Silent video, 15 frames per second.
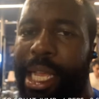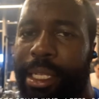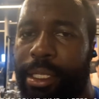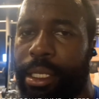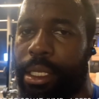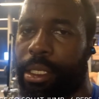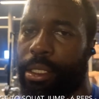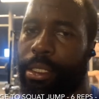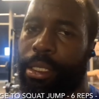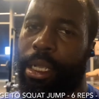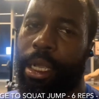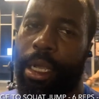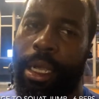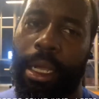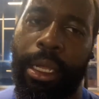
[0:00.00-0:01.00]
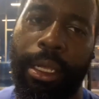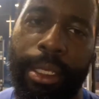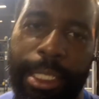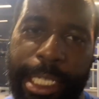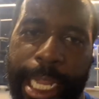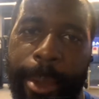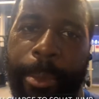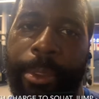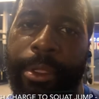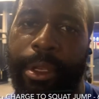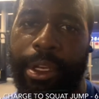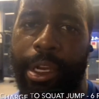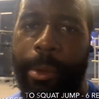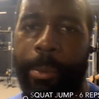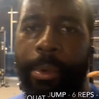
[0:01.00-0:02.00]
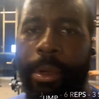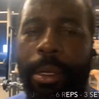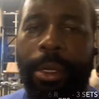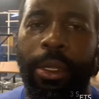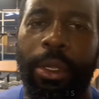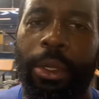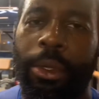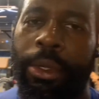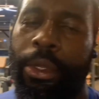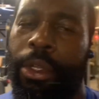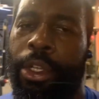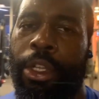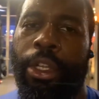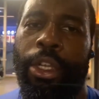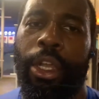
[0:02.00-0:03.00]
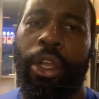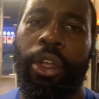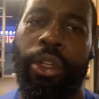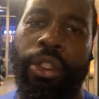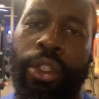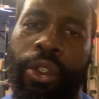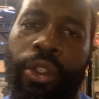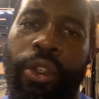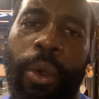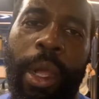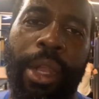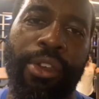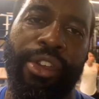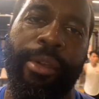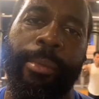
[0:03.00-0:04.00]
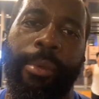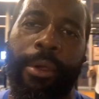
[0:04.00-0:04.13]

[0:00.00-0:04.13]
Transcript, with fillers: is uh, depth to jump to squat jump.